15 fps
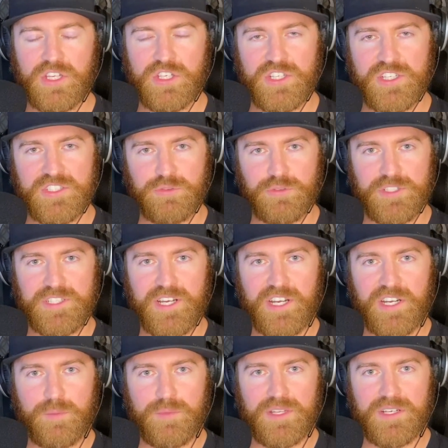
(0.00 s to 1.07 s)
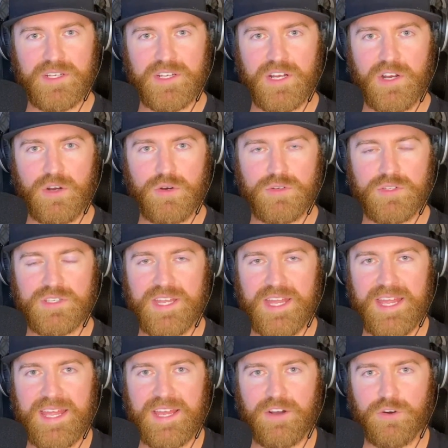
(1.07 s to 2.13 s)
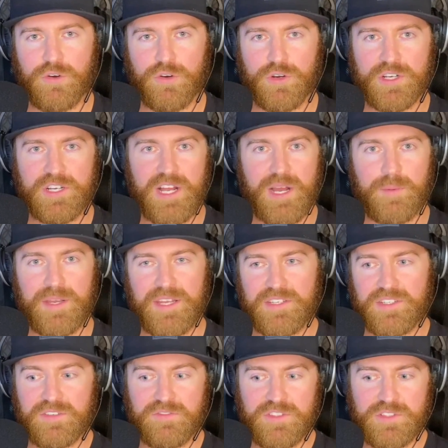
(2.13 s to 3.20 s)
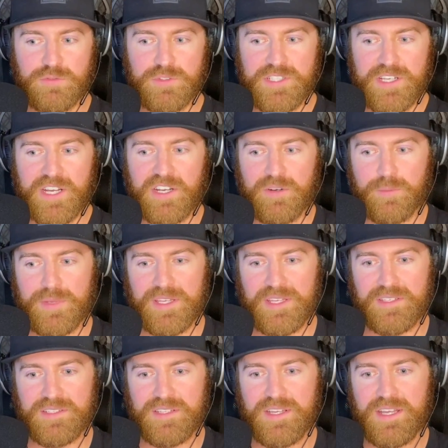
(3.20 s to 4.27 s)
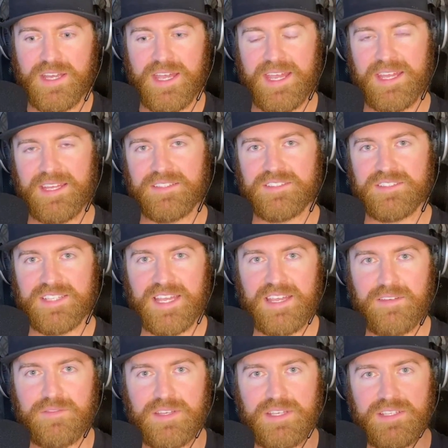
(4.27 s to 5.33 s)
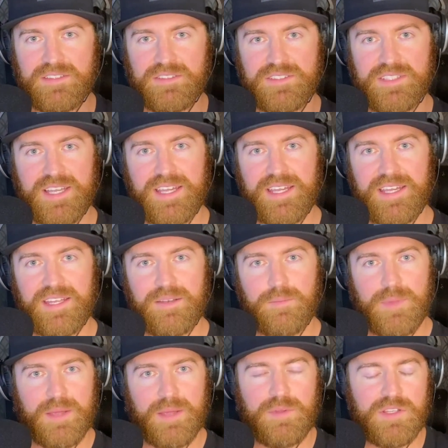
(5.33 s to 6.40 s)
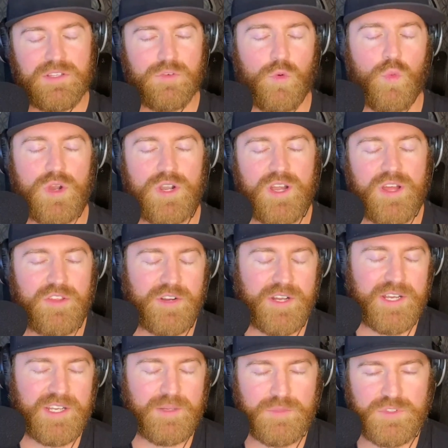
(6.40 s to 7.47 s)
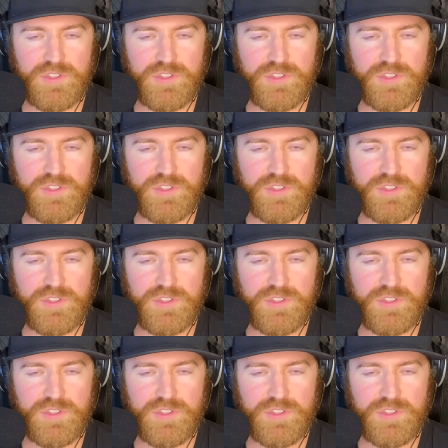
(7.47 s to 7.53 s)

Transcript: just retirement account or a combination of just retirement and savings and maybe one other item.